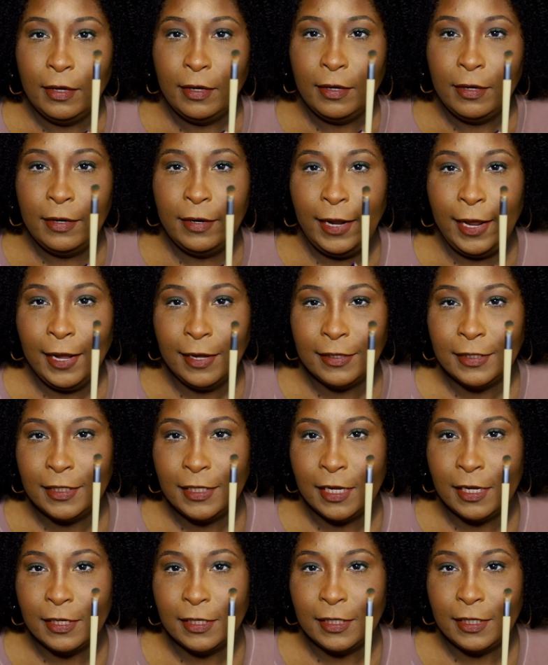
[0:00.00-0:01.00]

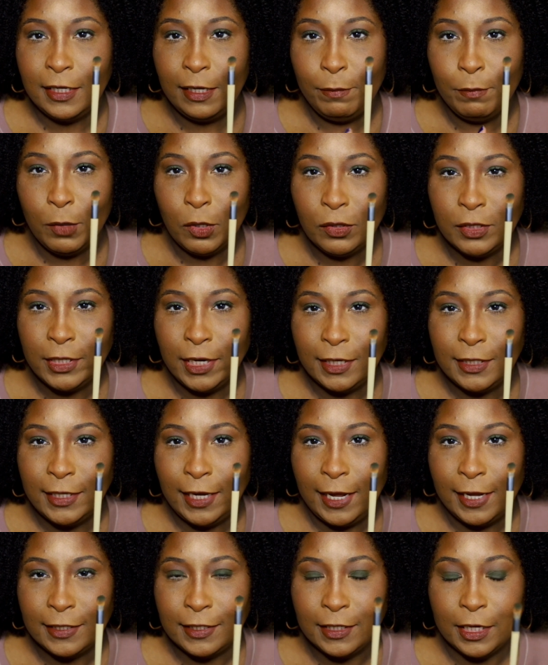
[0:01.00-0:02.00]
Next is the
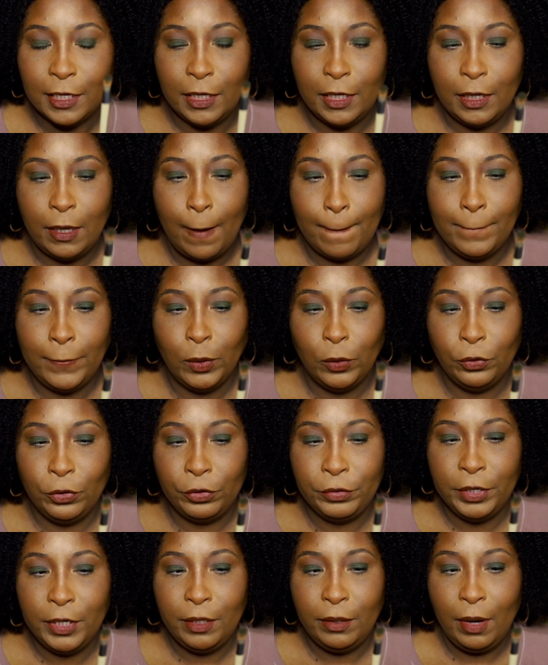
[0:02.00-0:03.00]
multitasking
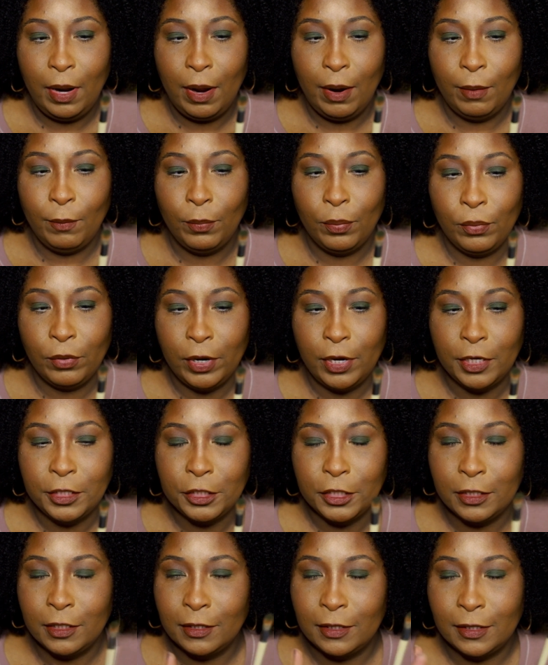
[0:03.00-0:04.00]
blurring
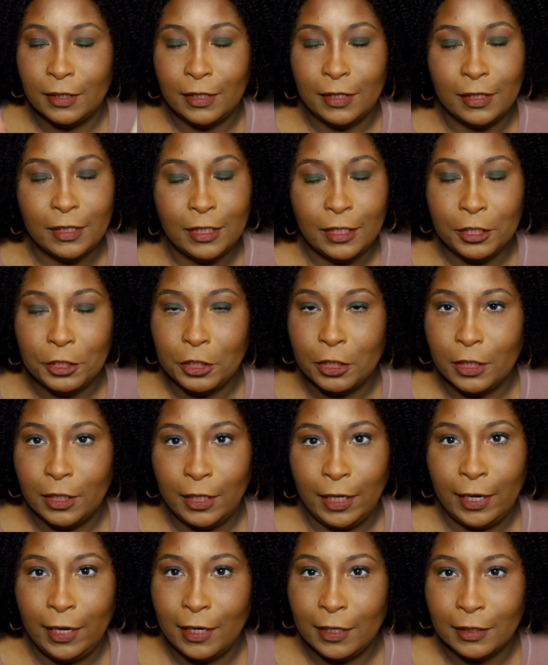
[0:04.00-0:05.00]
brush. This is
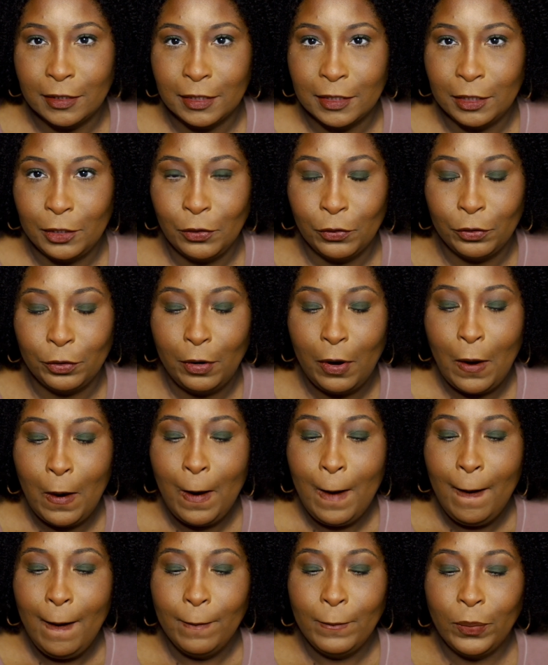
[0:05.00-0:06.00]
essentially a concealer
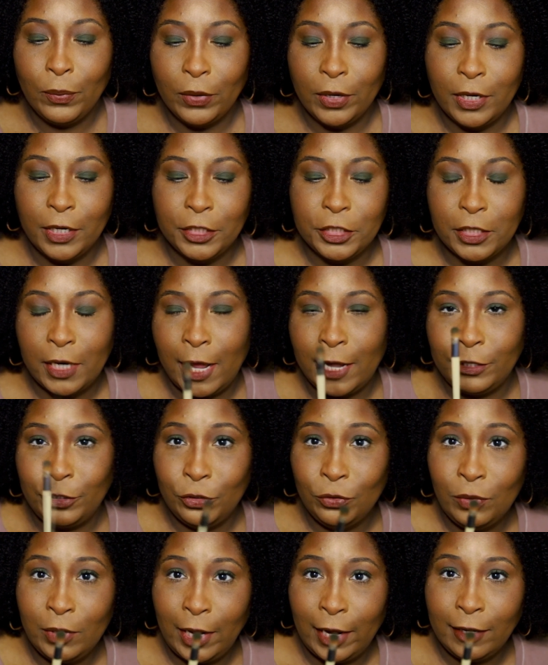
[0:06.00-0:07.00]
brush. I
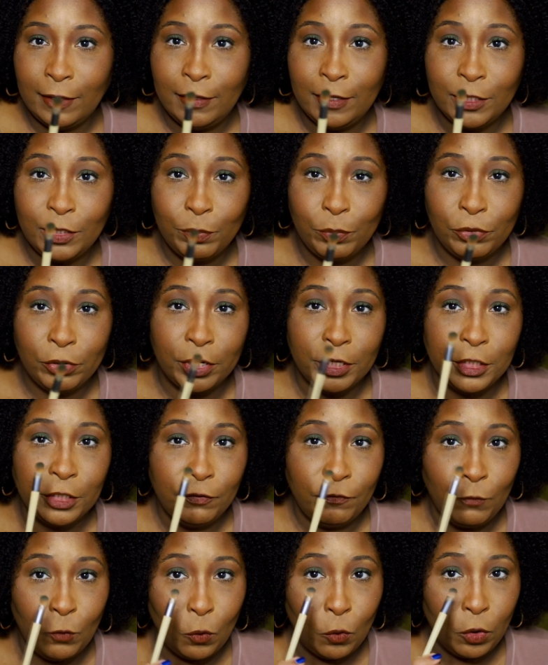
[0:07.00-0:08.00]
do like this brush
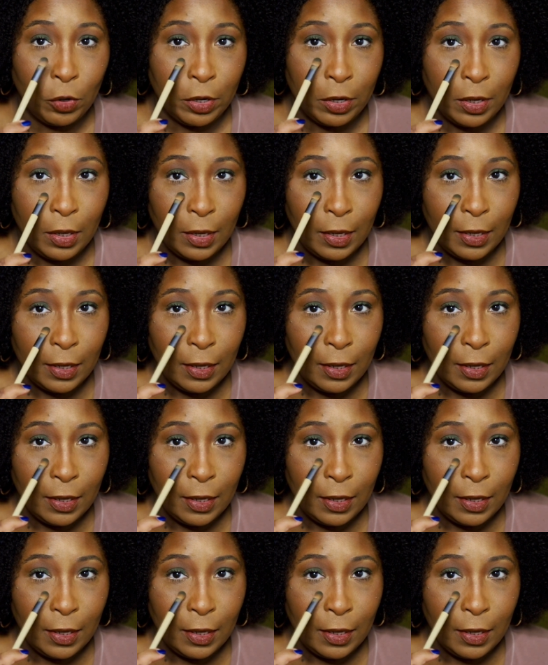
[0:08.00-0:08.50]
for